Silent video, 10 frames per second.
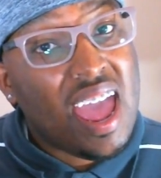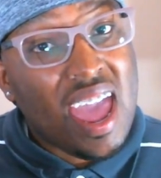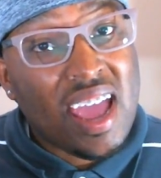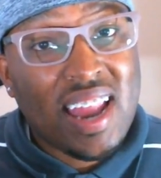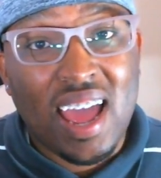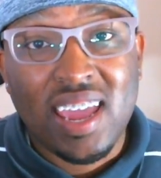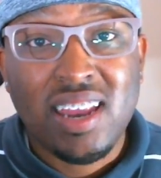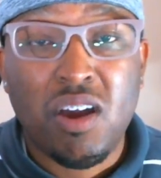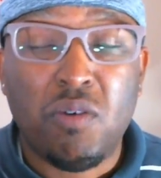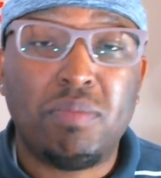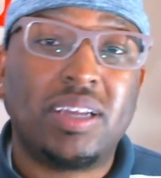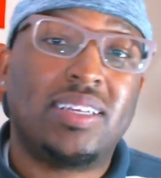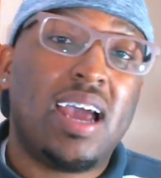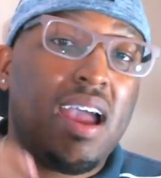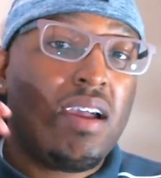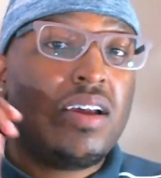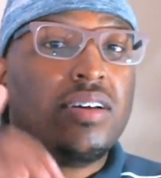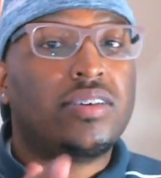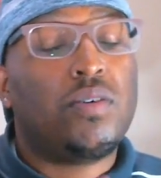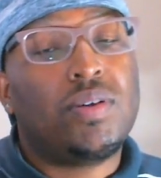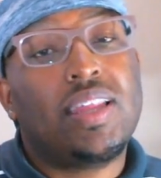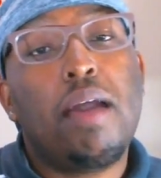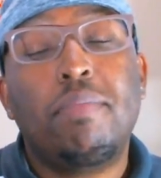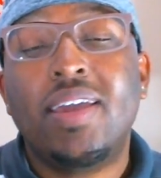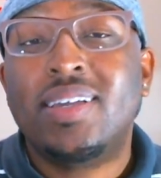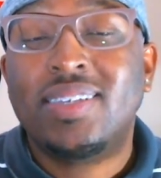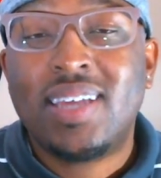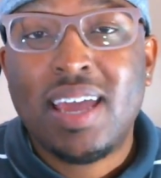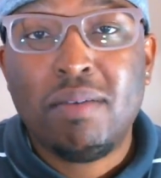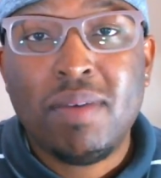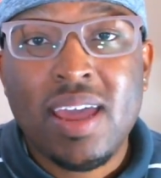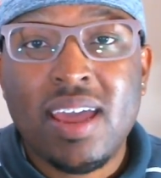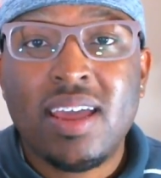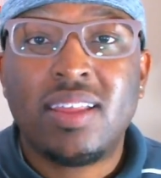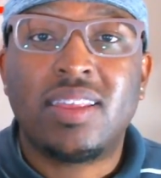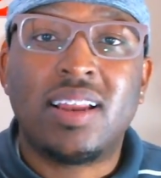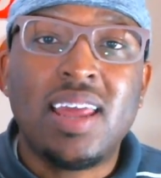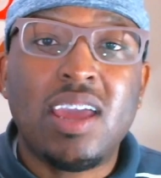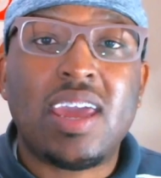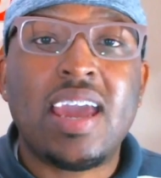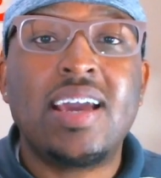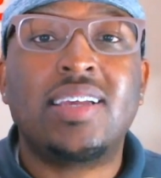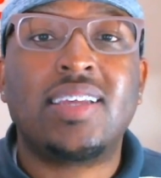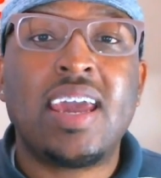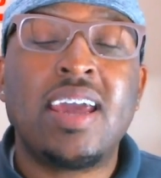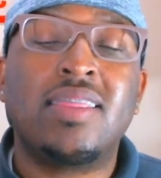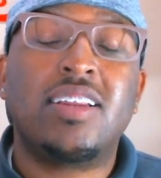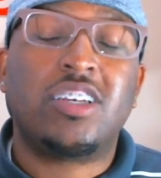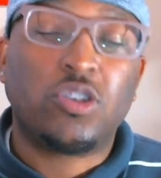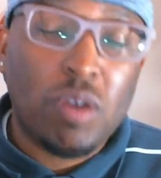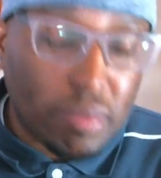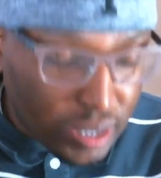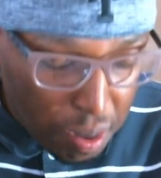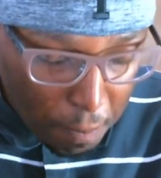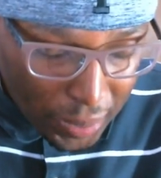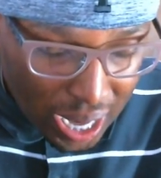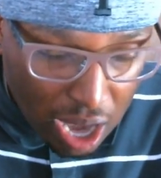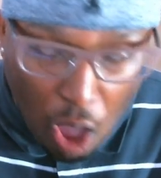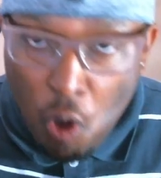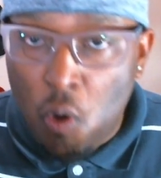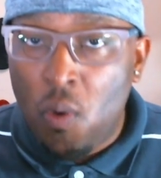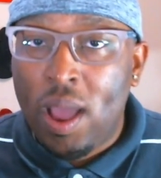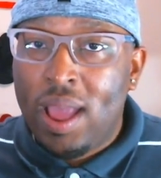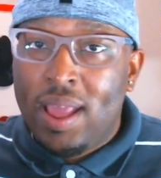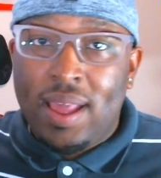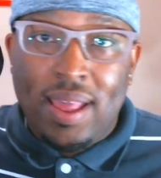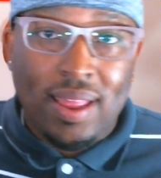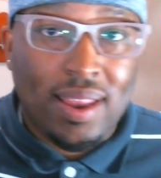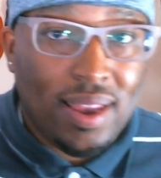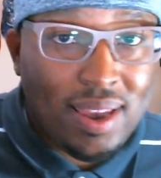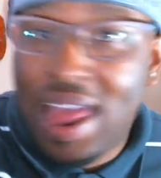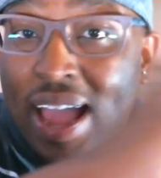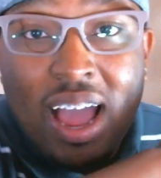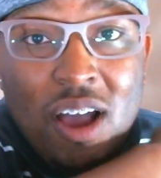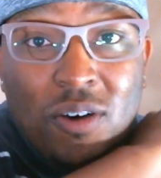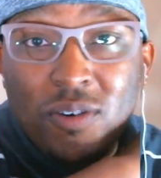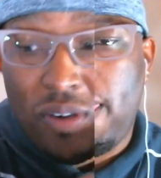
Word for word: and our eat on big time. So with that being said, man, the link is in the description below. Lego.